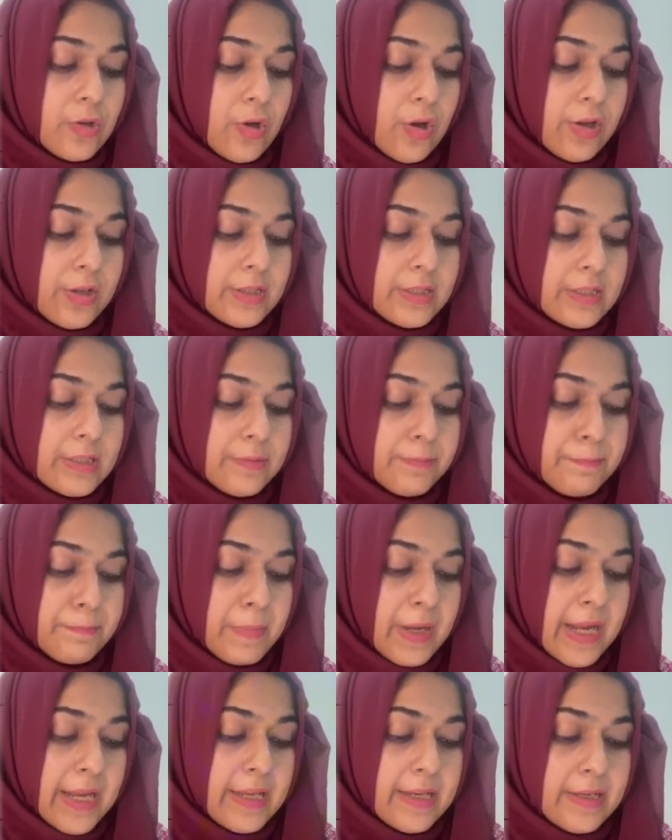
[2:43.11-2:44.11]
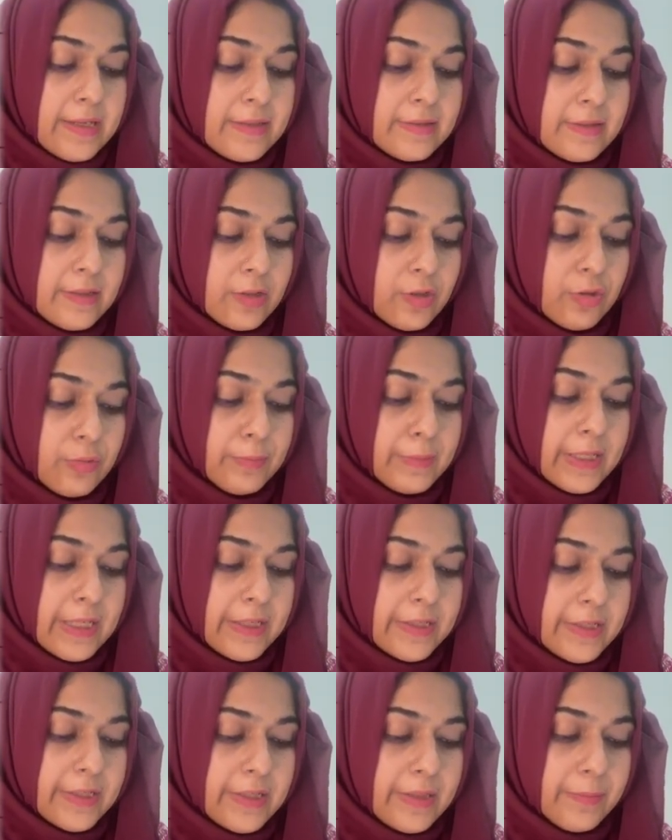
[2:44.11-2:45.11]
cost minus
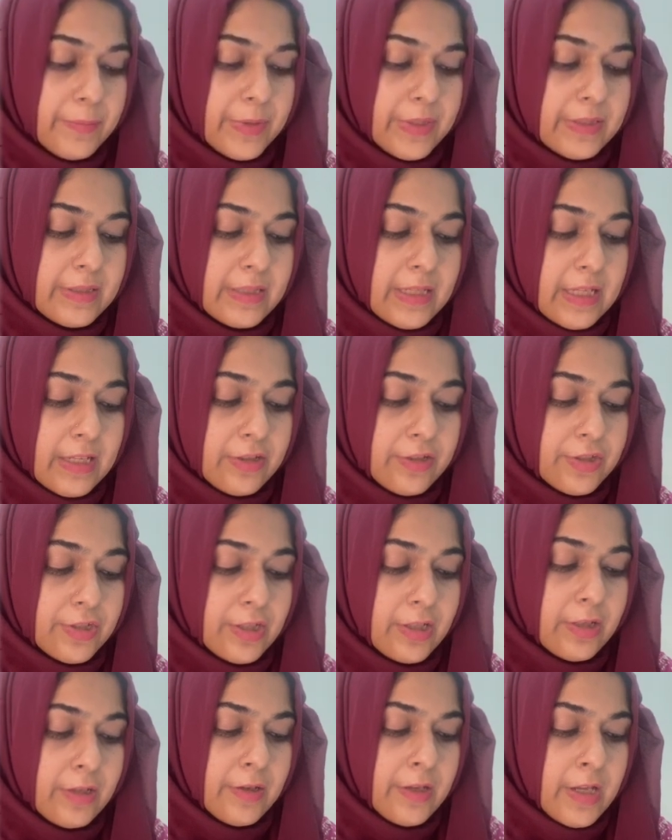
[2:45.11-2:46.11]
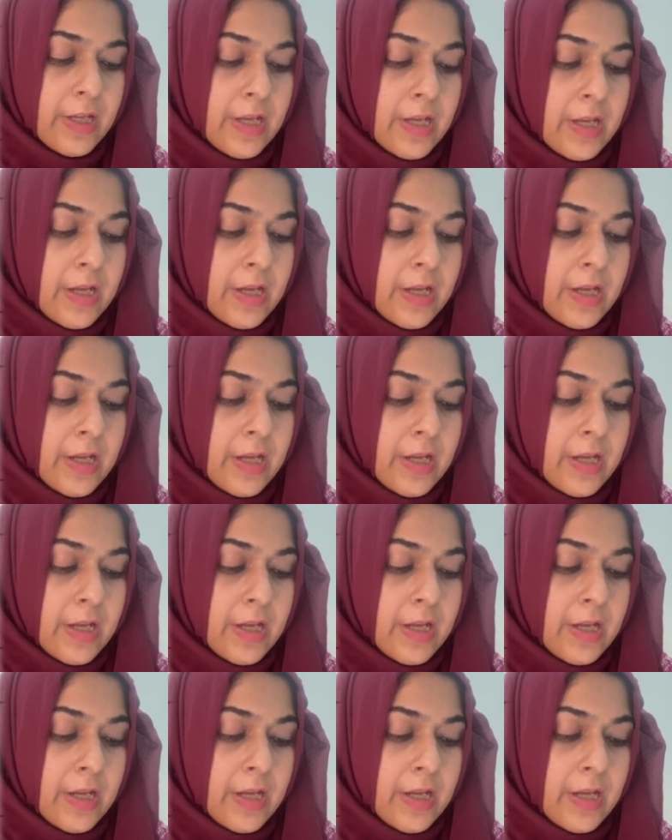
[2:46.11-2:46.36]
accumulated depreciation.